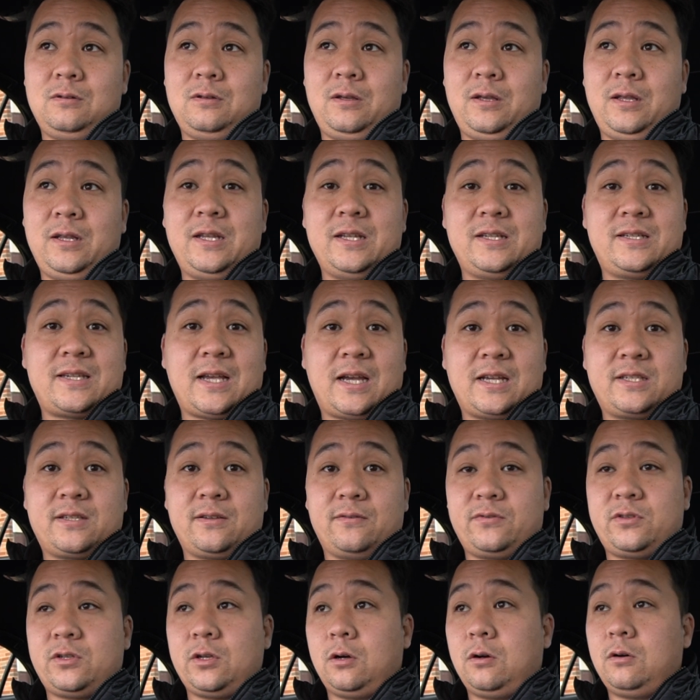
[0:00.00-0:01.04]

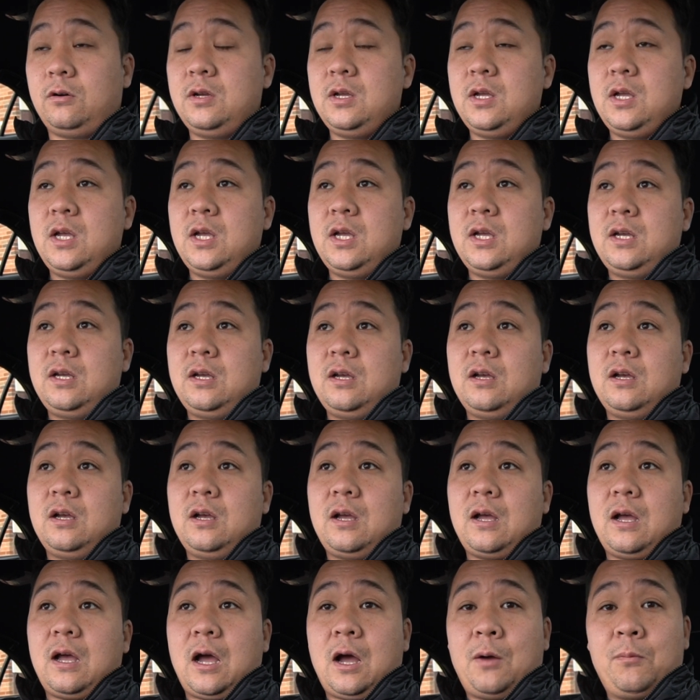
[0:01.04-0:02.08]
indecisive. So,
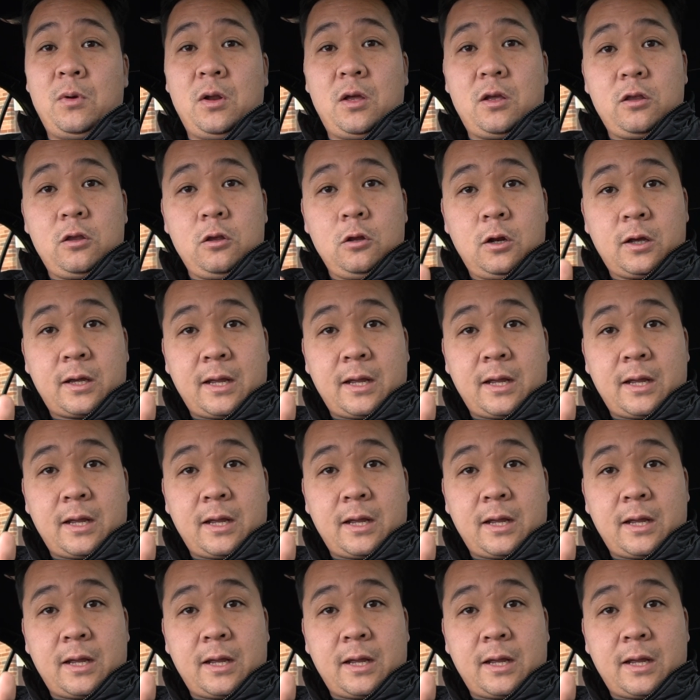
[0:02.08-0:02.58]
you're